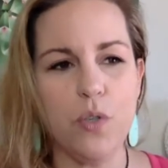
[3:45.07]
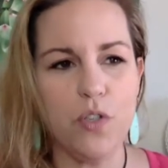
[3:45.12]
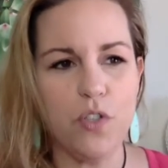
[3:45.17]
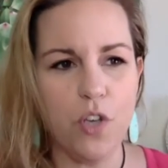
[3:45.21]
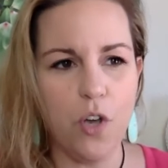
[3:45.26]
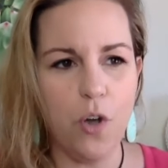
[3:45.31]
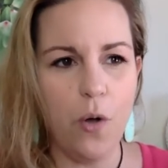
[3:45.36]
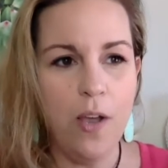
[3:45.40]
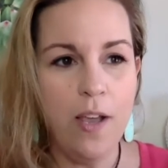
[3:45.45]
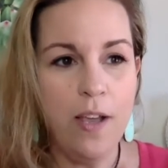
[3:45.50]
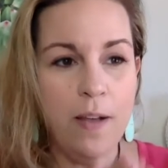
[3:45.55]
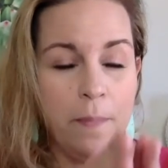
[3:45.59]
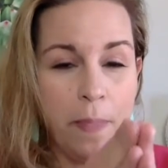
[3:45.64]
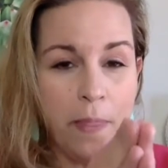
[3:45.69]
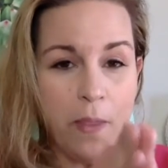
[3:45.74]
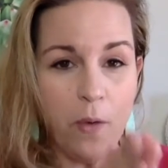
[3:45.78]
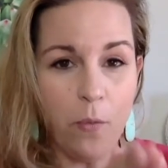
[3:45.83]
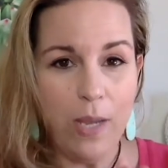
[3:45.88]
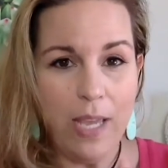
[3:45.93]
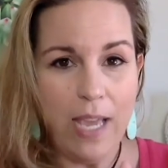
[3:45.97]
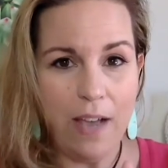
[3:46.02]
So
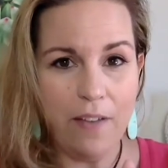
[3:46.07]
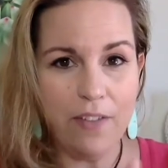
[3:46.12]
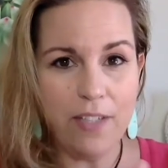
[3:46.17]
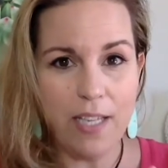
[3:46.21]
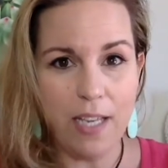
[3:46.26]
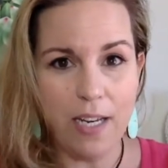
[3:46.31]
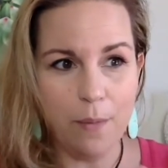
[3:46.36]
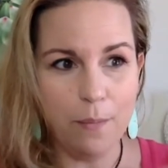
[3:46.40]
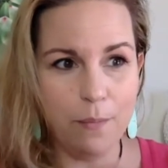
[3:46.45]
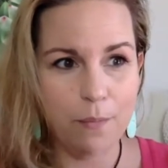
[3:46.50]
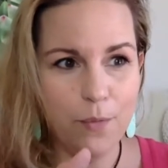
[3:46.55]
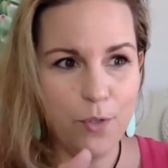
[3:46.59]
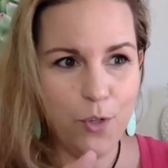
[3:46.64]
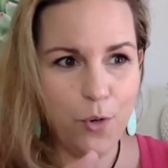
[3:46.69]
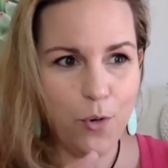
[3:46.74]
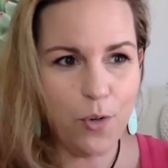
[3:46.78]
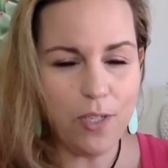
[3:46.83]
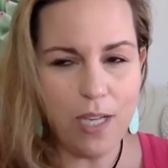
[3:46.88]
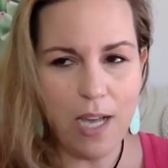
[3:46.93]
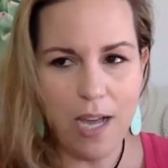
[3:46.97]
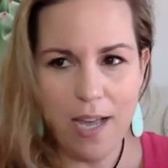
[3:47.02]
we have set up
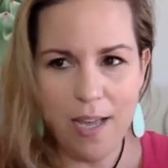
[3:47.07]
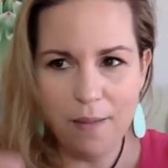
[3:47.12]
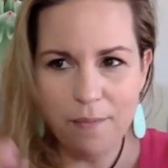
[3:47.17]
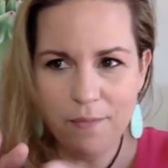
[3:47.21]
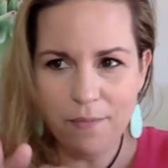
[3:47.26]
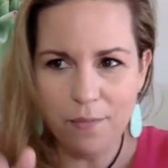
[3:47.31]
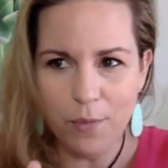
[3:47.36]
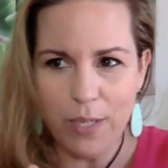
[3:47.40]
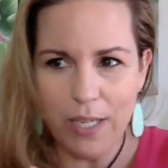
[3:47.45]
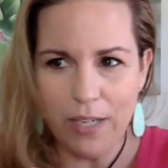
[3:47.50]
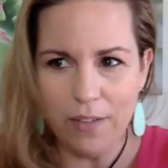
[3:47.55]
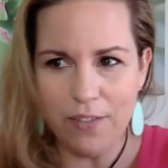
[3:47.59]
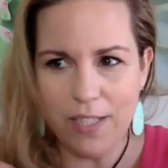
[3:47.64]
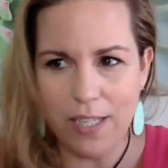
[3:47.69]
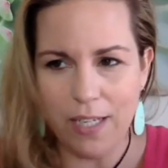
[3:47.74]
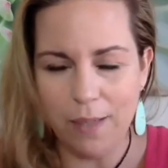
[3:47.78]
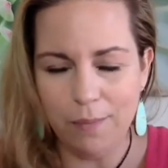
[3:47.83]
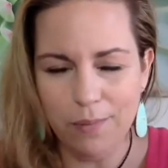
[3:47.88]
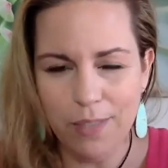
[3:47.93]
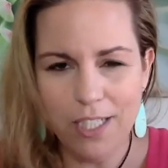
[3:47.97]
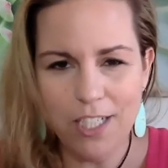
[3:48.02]
chore time, we have
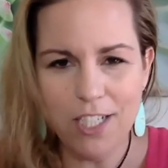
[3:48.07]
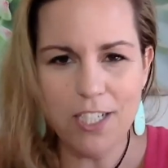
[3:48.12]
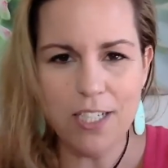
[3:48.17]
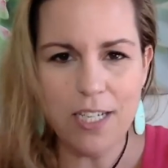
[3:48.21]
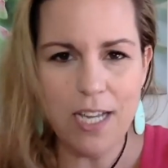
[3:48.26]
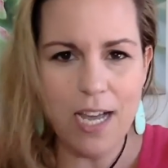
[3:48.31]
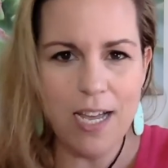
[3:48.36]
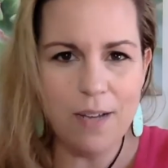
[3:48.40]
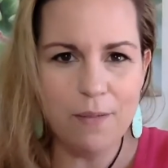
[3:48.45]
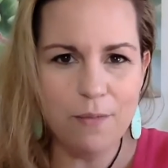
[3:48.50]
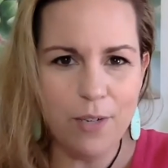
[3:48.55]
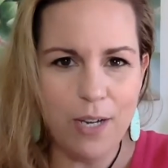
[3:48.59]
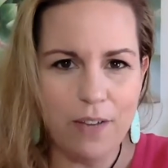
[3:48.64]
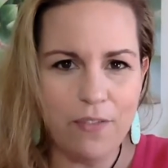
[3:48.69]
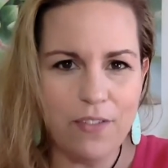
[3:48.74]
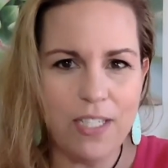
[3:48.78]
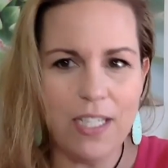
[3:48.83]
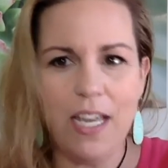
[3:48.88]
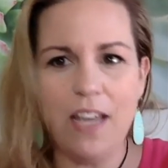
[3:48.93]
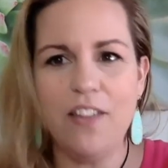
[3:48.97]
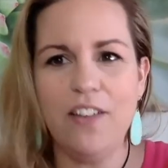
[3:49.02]
set up lunch time, we have
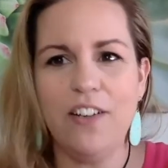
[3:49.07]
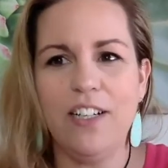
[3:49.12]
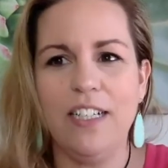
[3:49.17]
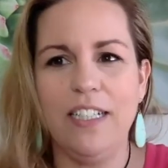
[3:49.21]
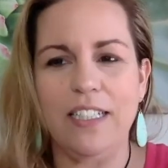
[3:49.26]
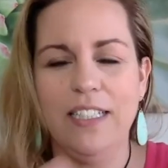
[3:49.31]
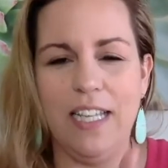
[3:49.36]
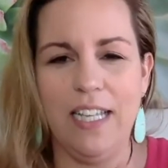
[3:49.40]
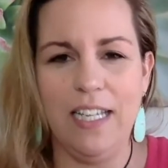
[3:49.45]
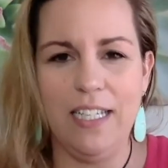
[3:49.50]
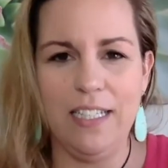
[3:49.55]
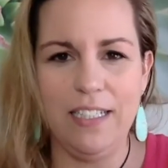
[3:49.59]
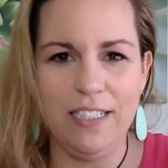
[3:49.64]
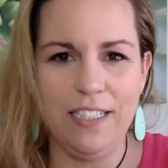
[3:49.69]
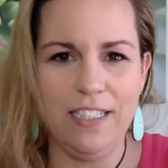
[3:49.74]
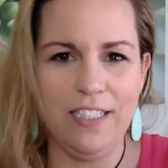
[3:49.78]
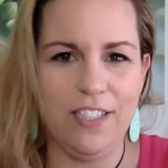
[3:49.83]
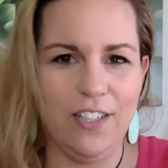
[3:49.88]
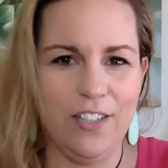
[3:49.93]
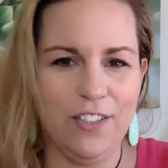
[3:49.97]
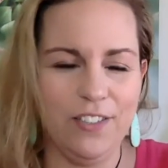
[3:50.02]
together, and then,
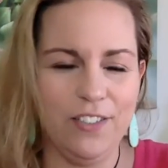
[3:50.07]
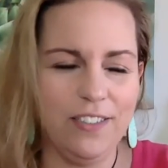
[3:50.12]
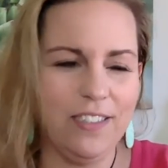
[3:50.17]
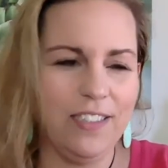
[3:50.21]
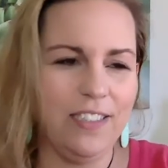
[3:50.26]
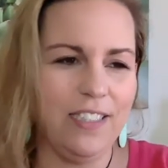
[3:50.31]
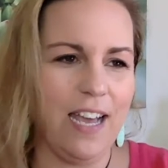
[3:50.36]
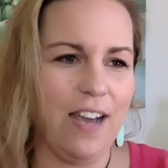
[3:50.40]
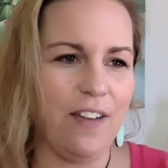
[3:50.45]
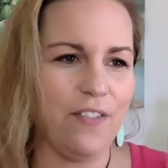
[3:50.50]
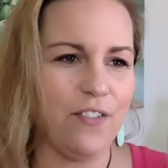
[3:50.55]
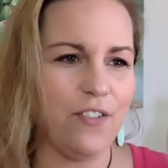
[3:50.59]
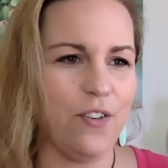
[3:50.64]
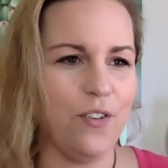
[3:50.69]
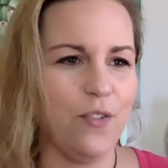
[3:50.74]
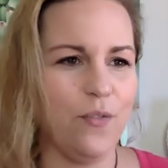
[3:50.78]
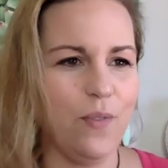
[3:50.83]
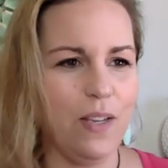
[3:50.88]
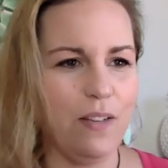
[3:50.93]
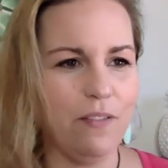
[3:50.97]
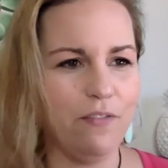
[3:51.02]
you know, in the
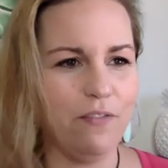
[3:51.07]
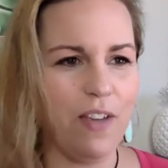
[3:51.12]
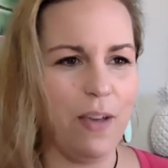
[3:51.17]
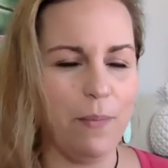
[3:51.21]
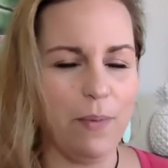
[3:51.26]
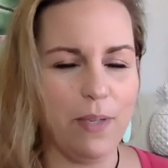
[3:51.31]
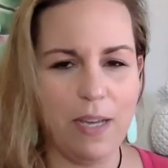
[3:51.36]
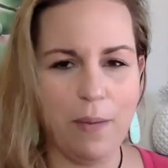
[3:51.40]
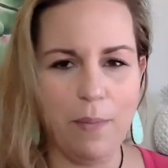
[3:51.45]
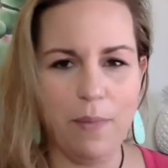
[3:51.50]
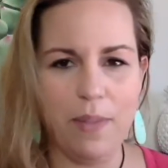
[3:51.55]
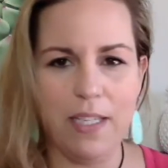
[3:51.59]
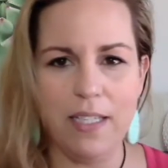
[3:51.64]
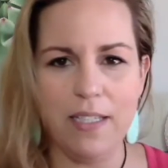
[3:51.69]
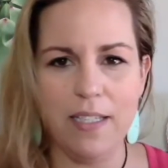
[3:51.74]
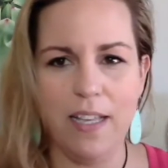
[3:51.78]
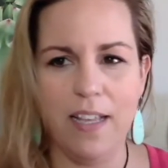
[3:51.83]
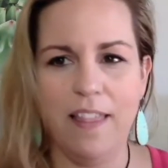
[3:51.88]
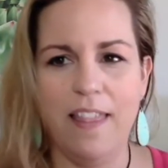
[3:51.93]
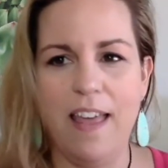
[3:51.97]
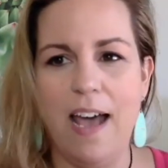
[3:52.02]
afternoon we have family time and things
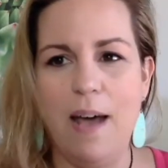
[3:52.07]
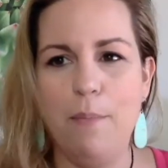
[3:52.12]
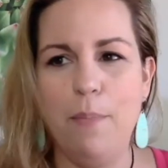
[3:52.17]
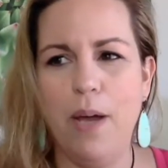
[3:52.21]
like that.